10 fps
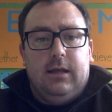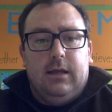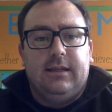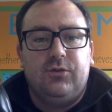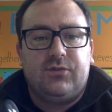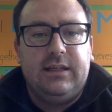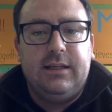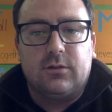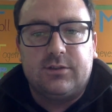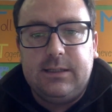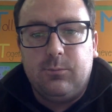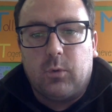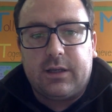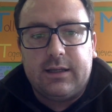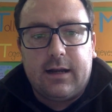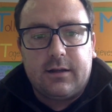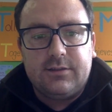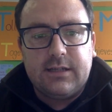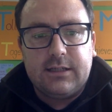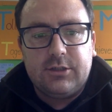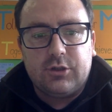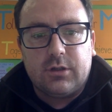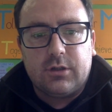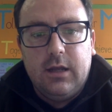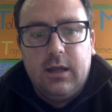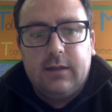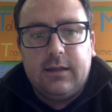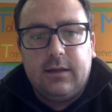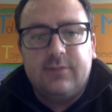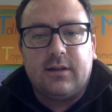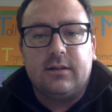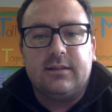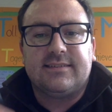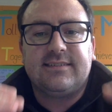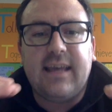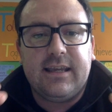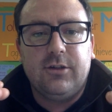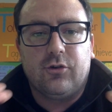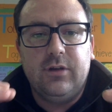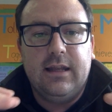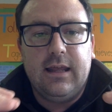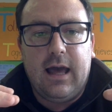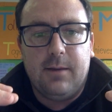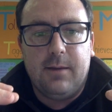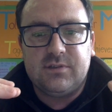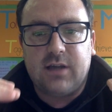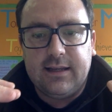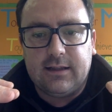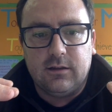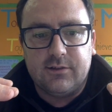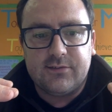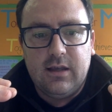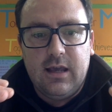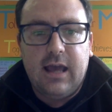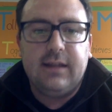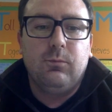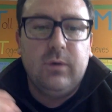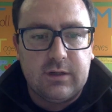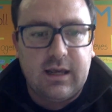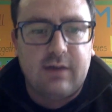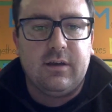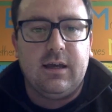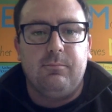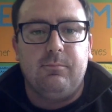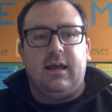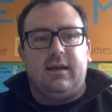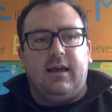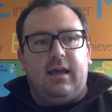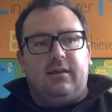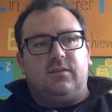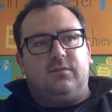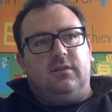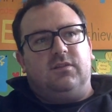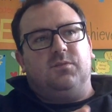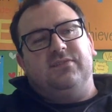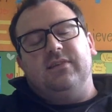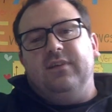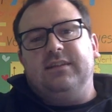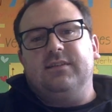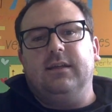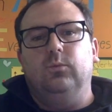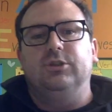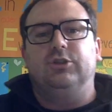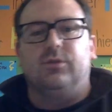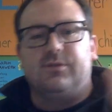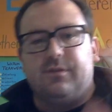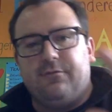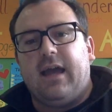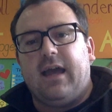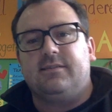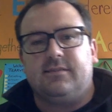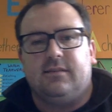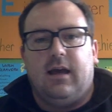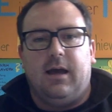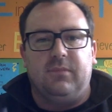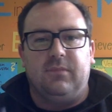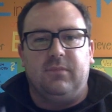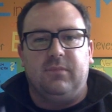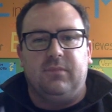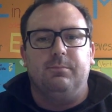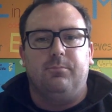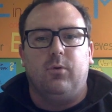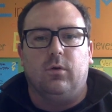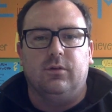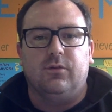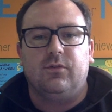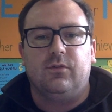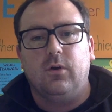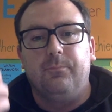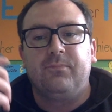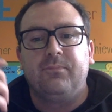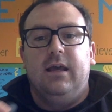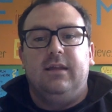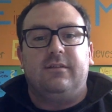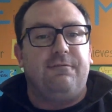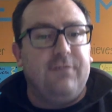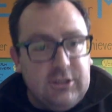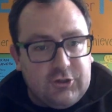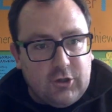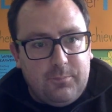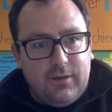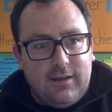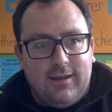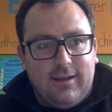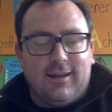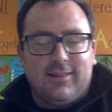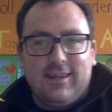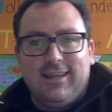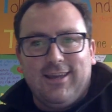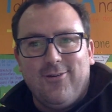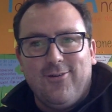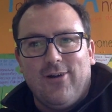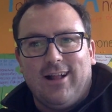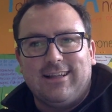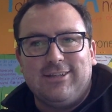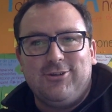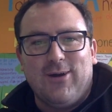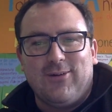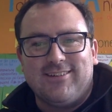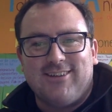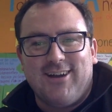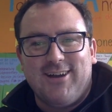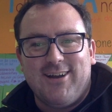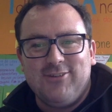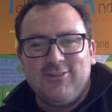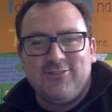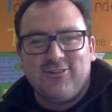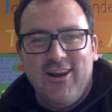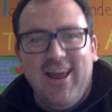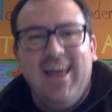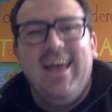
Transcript: Then you see here teamwork and architecture. These are the secondary titles. And then we would have a specific title which shows the facts that are most important. So to finish up, and I think I'll get you out on time, right, Jennifer?